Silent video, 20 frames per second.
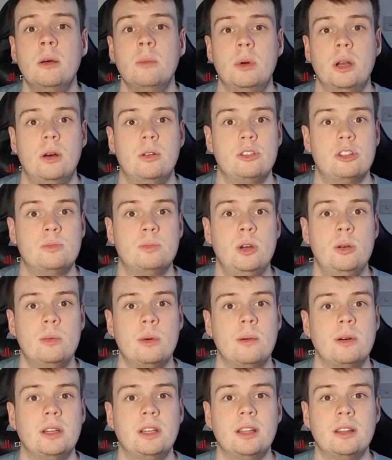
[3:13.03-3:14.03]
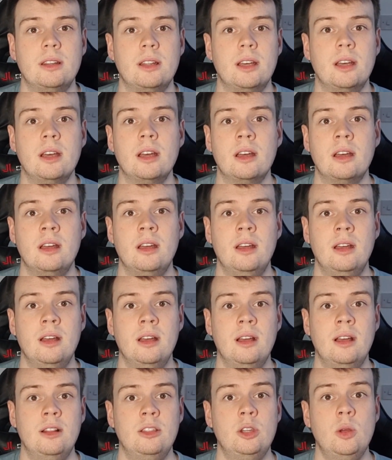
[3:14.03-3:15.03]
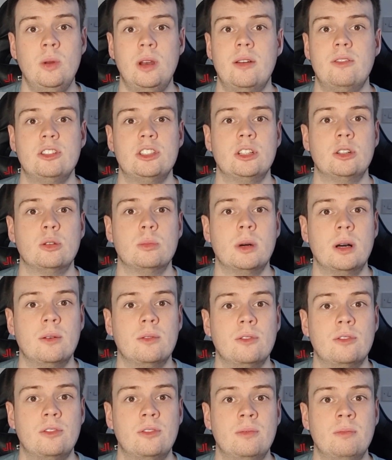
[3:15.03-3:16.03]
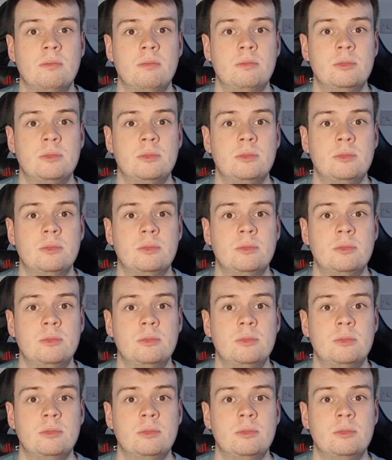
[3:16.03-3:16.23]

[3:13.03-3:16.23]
but I'll just put my money in there, do it every single month,